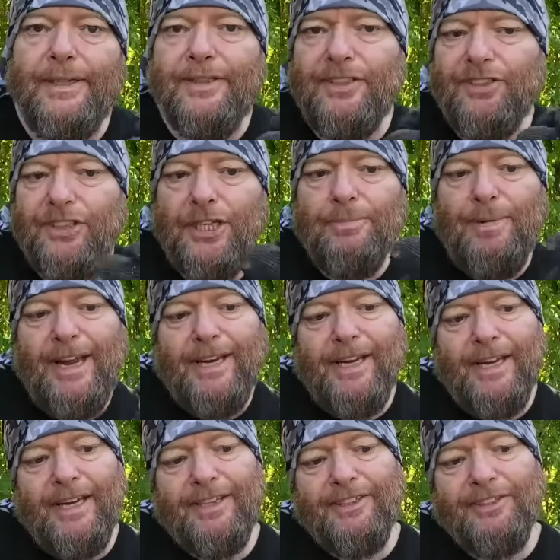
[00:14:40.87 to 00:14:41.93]
In the jig
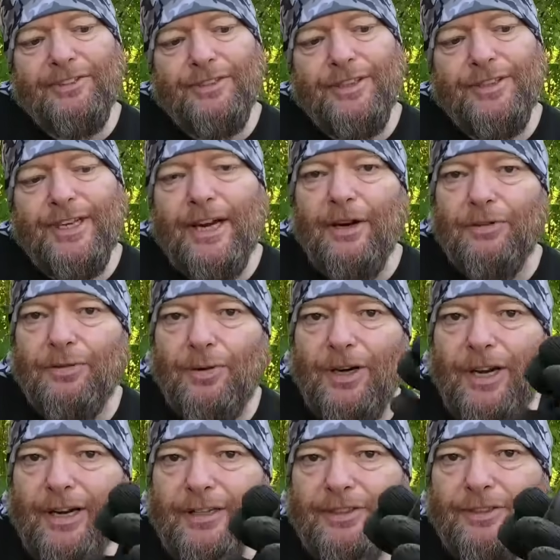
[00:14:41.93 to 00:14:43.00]
making industry, they go to a
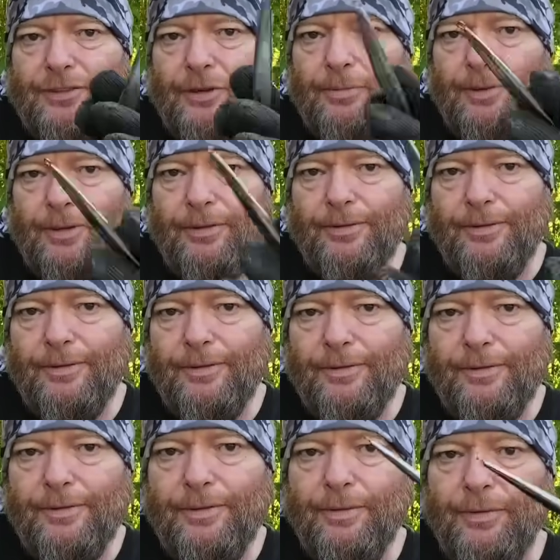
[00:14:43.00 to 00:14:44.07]
lot of trouble
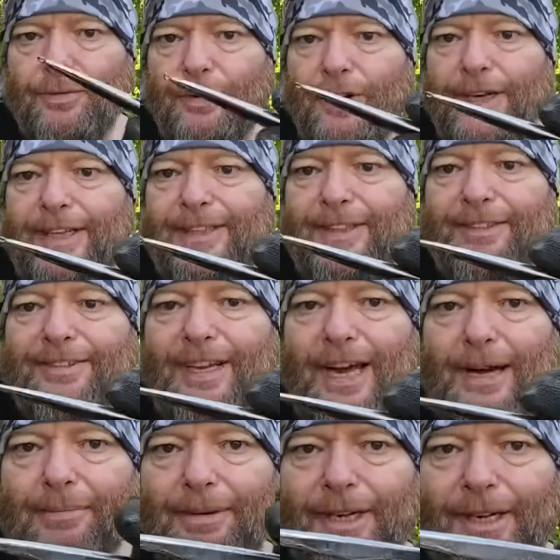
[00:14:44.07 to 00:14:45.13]
to avoid this
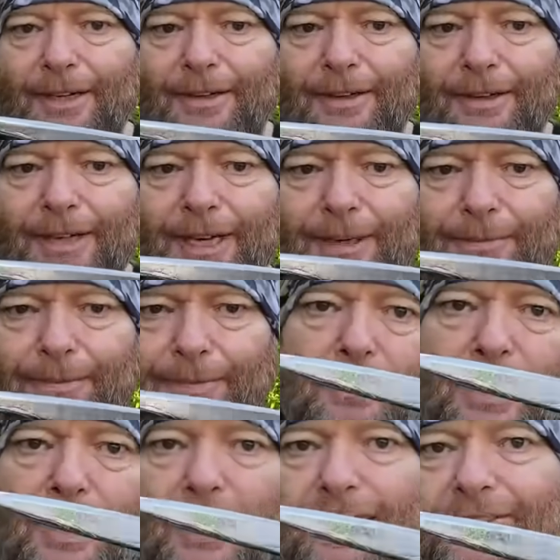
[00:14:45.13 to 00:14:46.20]
happening, okay?
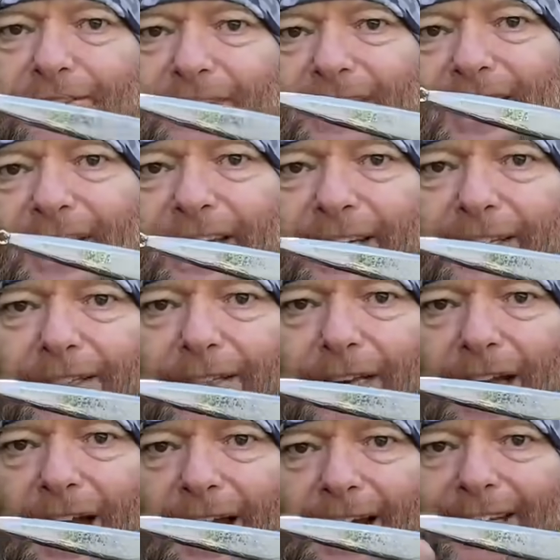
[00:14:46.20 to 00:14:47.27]
Because it
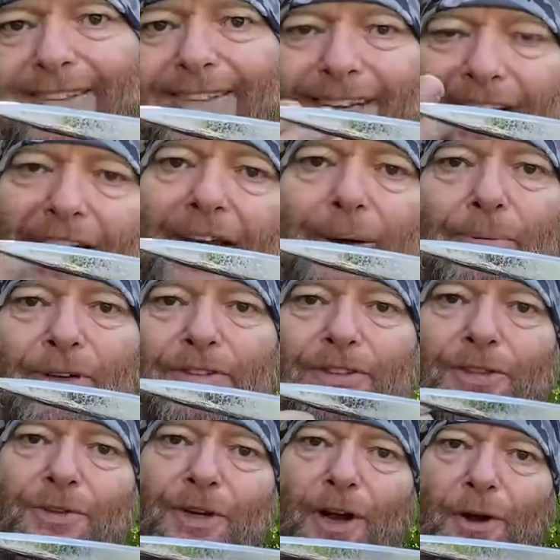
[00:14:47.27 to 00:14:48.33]
adds labor
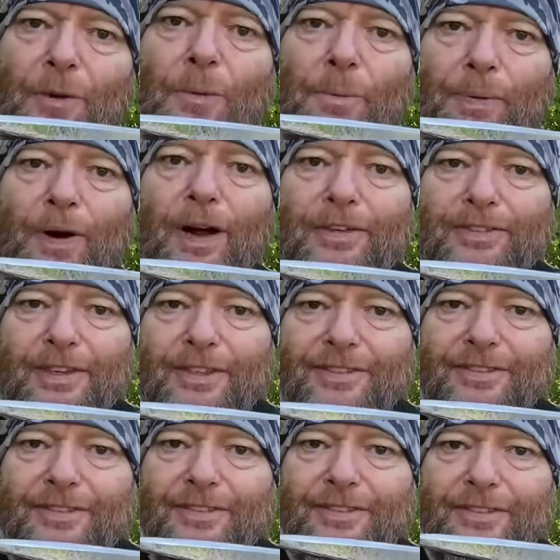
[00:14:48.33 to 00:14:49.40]
to the whole
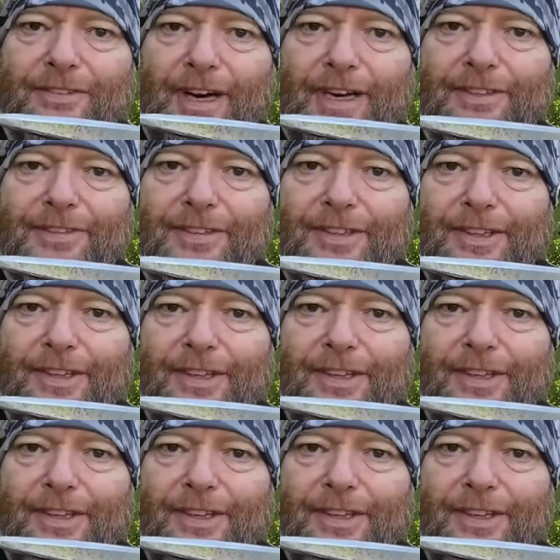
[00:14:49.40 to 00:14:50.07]
process, right?